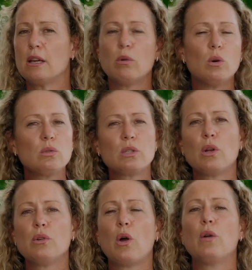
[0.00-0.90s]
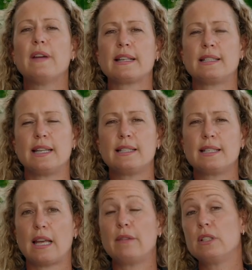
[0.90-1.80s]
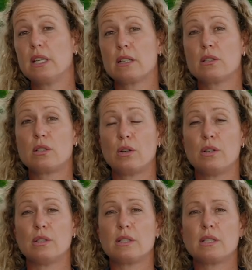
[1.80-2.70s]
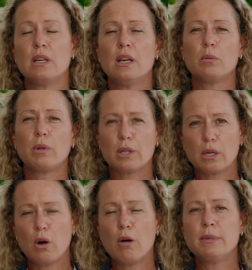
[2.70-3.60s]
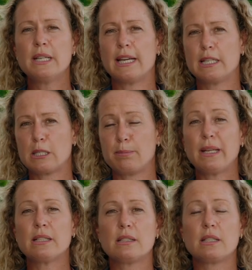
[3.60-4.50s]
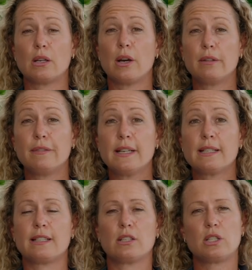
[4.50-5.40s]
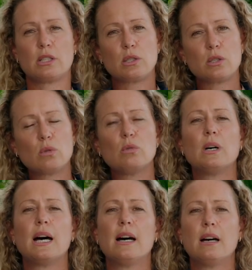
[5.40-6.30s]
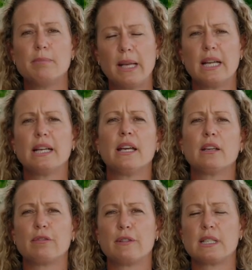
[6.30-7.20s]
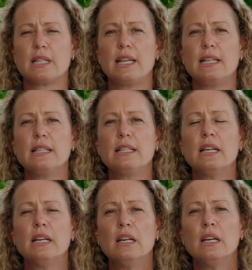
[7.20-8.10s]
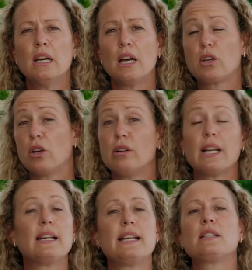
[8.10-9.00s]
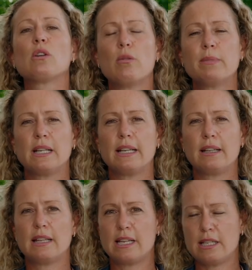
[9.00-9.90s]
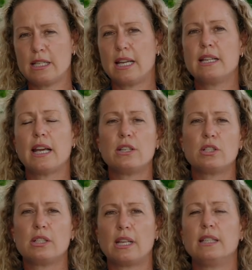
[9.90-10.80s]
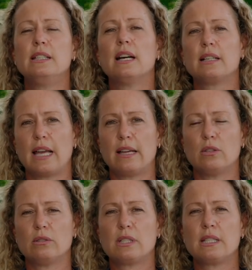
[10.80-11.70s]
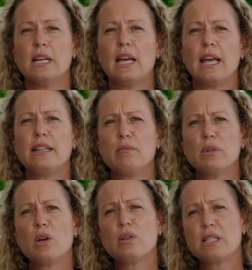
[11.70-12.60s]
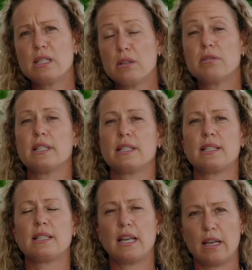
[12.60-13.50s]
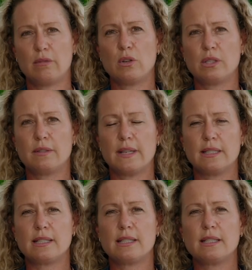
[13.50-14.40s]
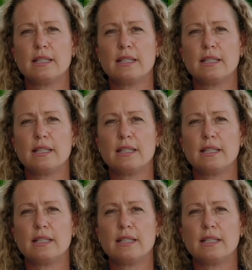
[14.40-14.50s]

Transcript: There were also no vaccine safety concerns, with the common and expected side effects such as a sore arm, headache, fatigue, occurring less commonly than in teenagers and young adults, and there were no serious adverse events.